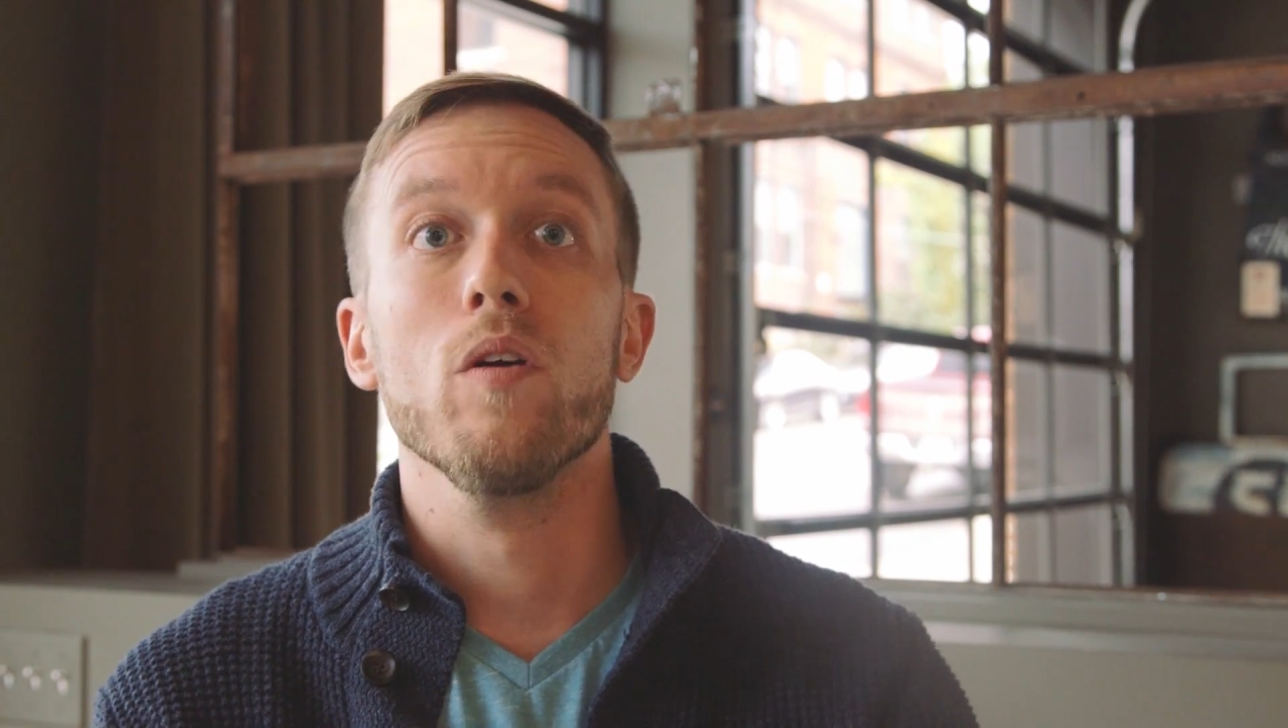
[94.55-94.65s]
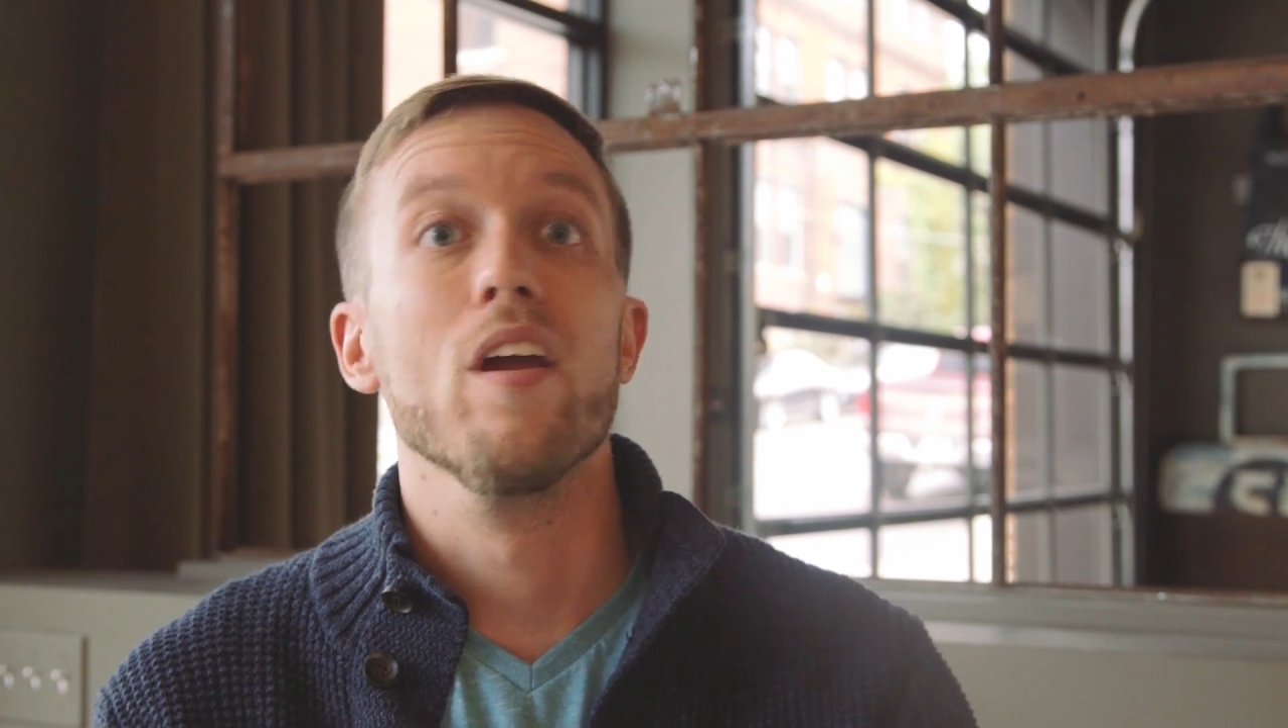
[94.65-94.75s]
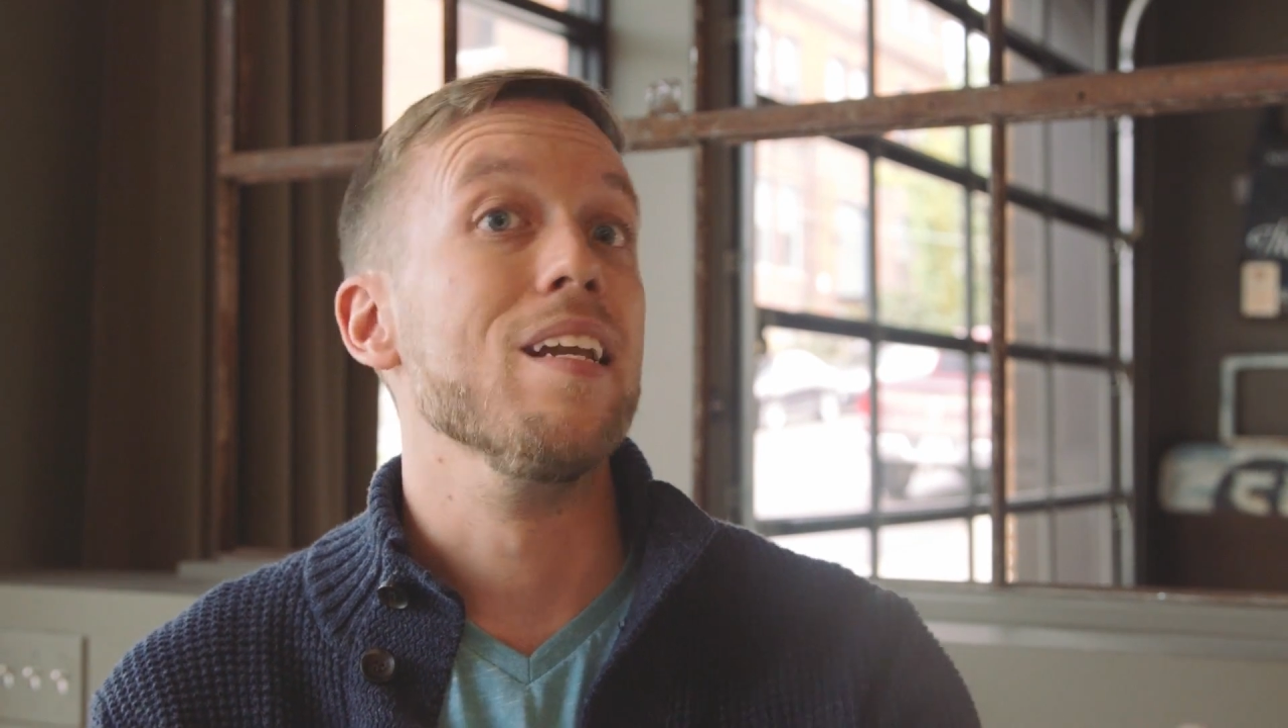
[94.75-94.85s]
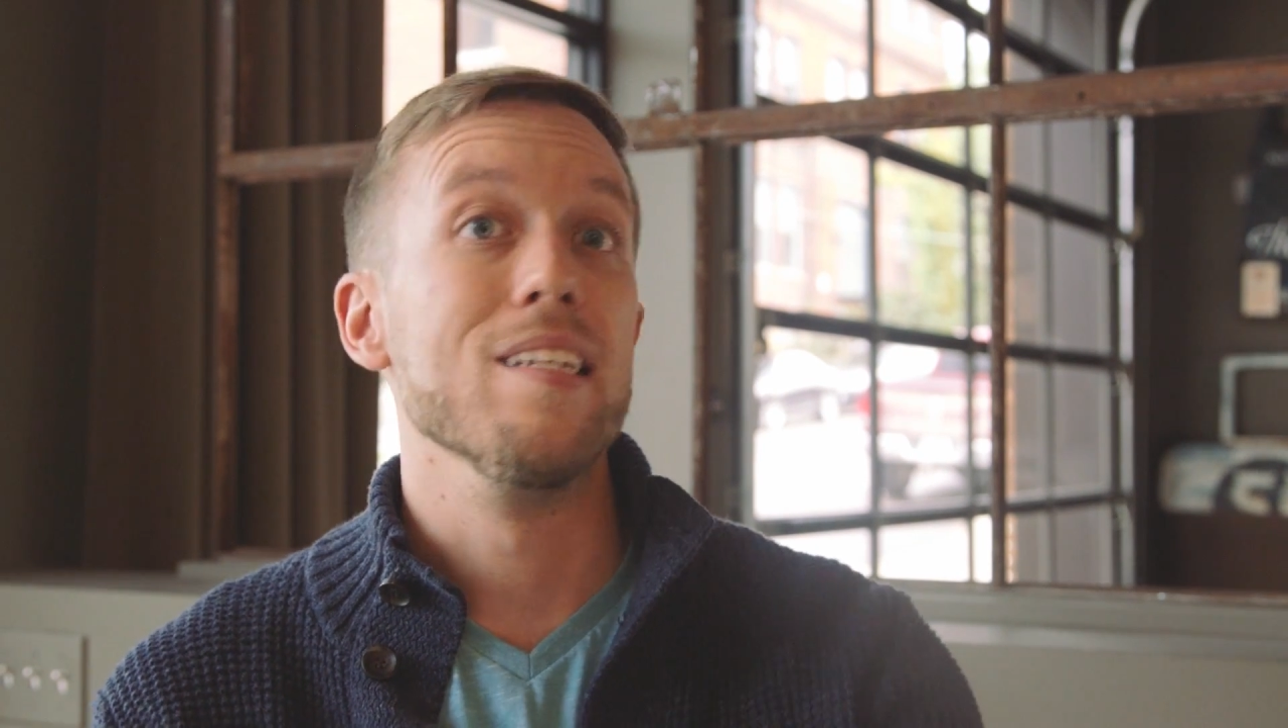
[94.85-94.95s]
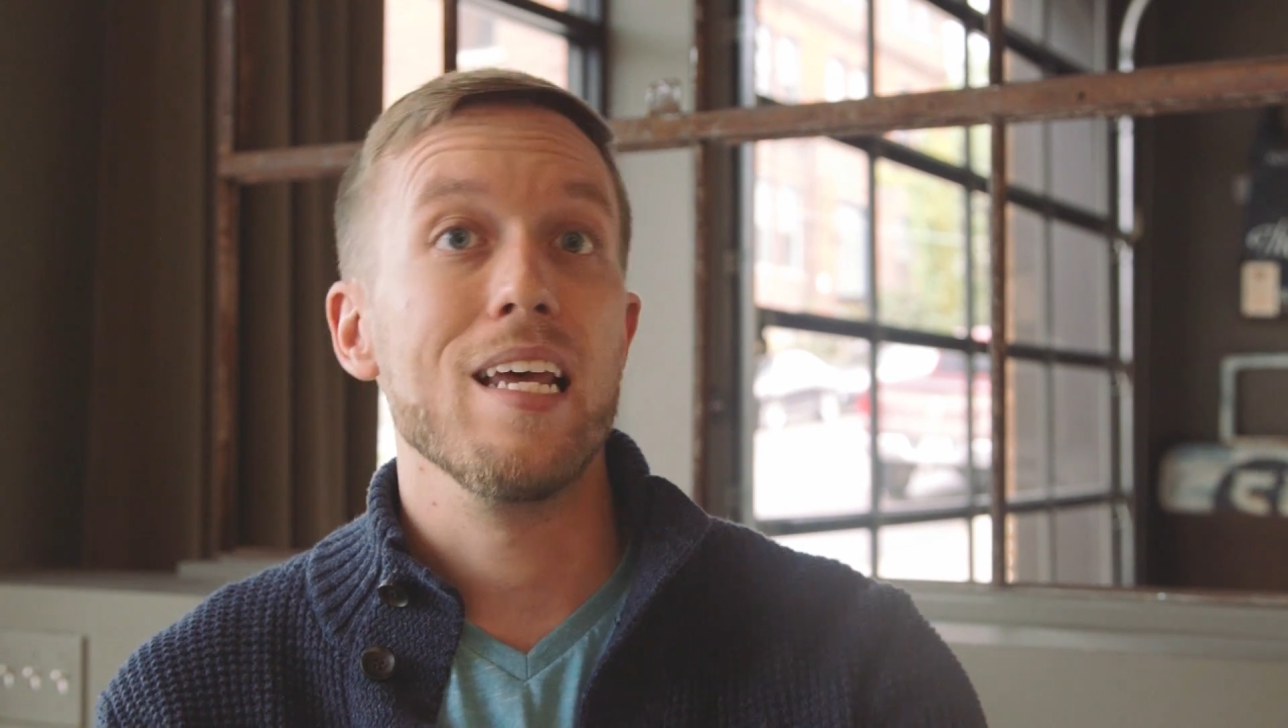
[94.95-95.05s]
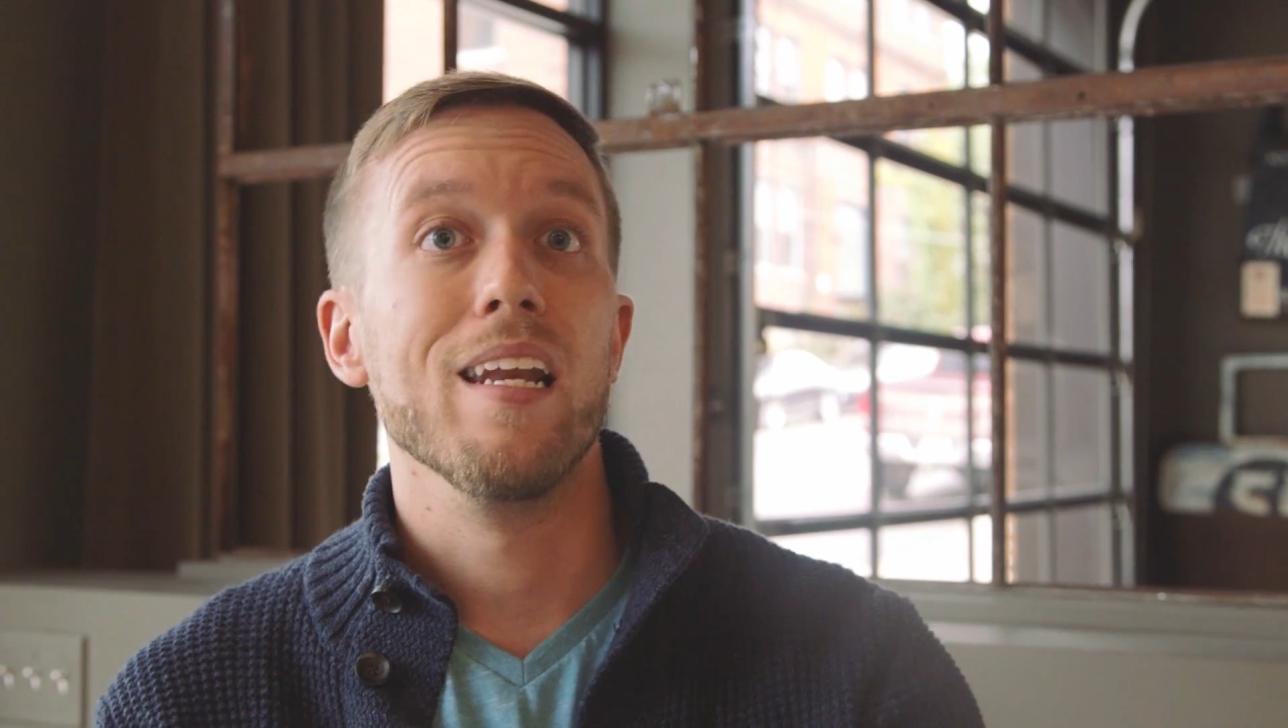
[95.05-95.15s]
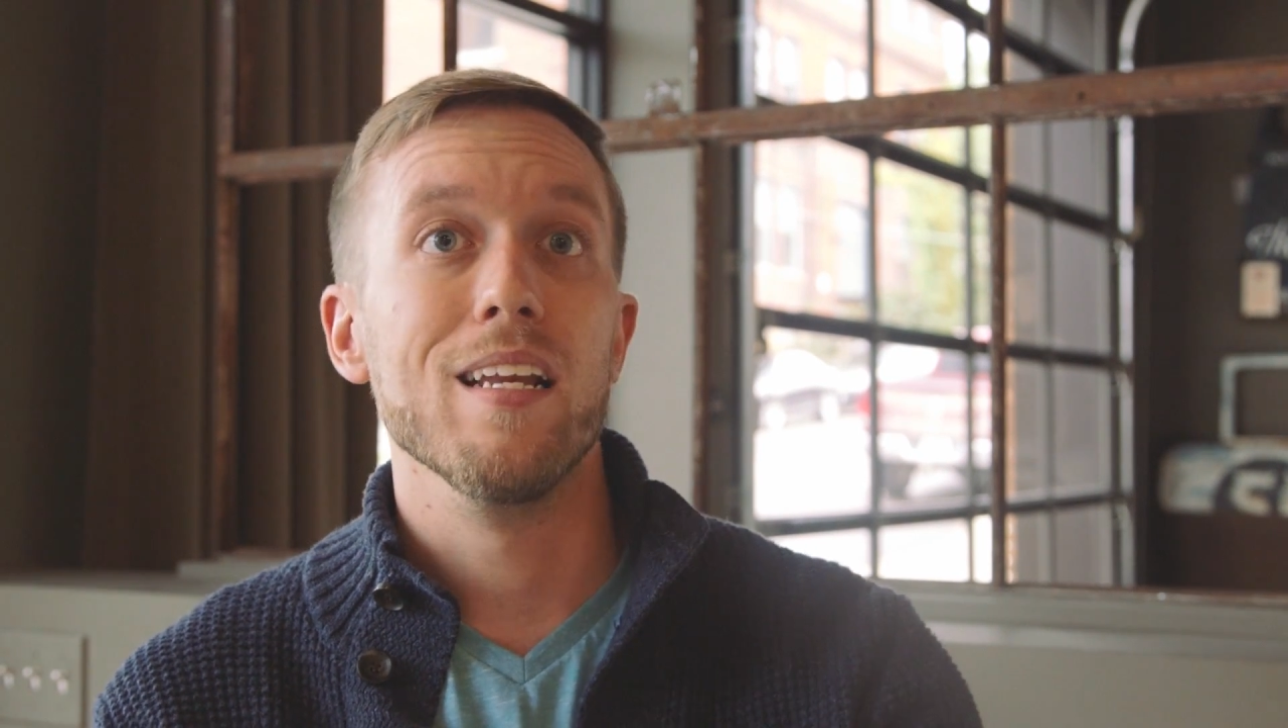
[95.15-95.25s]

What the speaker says: you had intended